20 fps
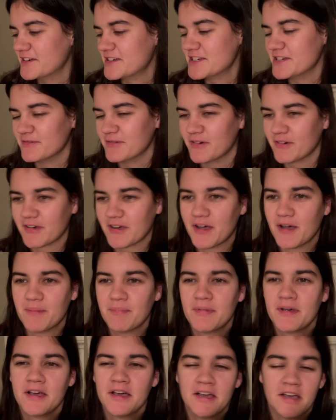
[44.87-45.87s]
She woke
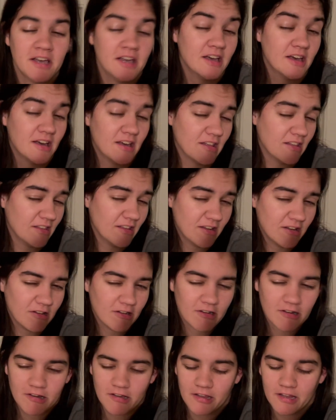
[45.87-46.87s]
up a little
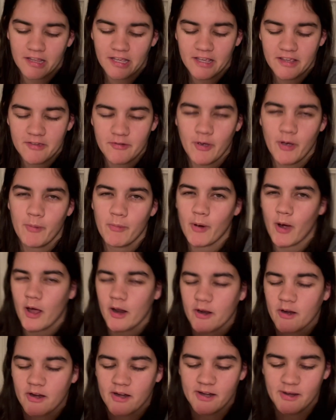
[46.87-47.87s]
early, so I brought
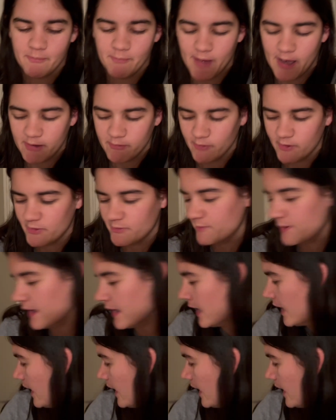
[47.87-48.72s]
her into bed with me.